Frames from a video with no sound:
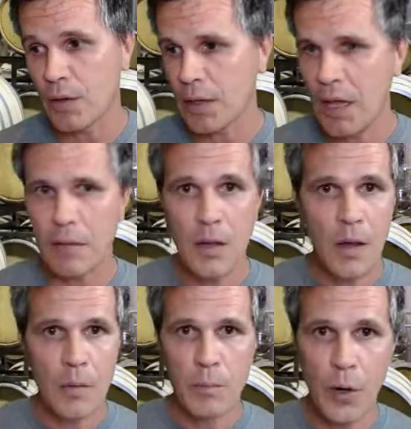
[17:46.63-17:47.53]
Again,
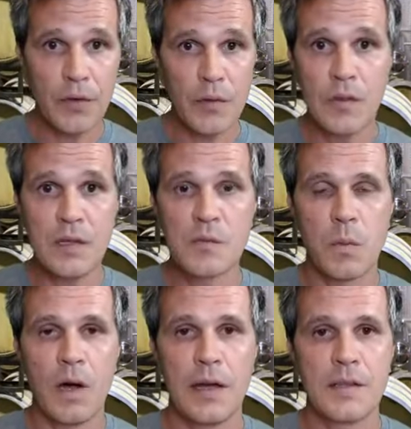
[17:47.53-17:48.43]
both of these
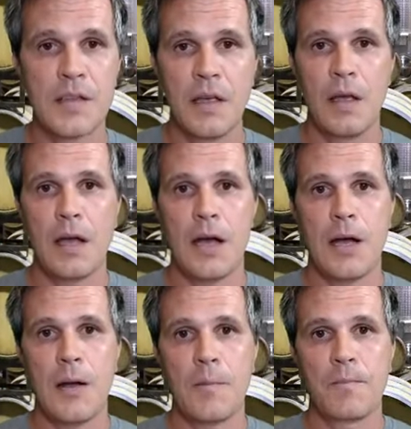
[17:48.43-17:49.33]
wines,
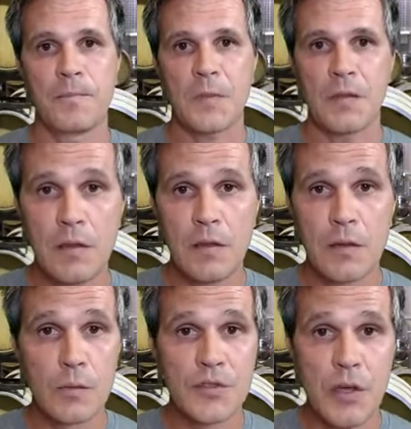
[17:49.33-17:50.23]
um, the, the
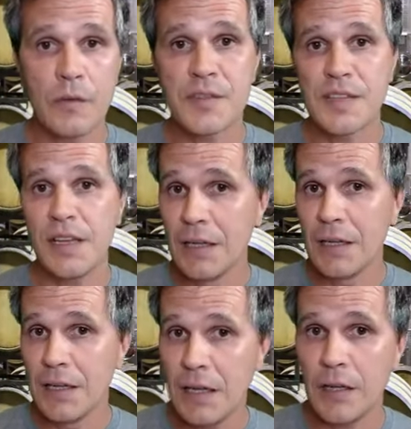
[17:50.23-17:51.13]
reserve is seen a
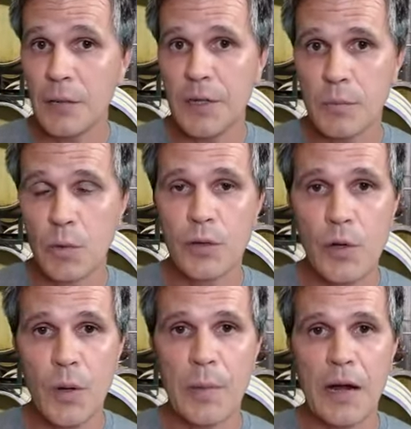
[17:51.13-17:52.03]
little bit more
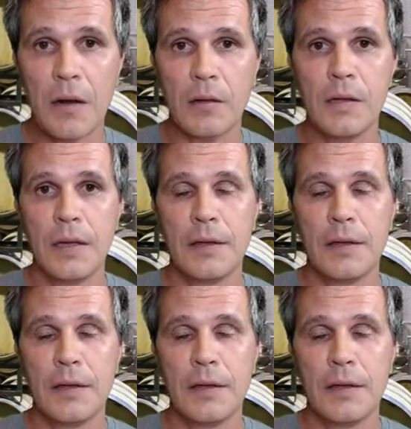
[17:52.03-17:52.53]
newer barrel,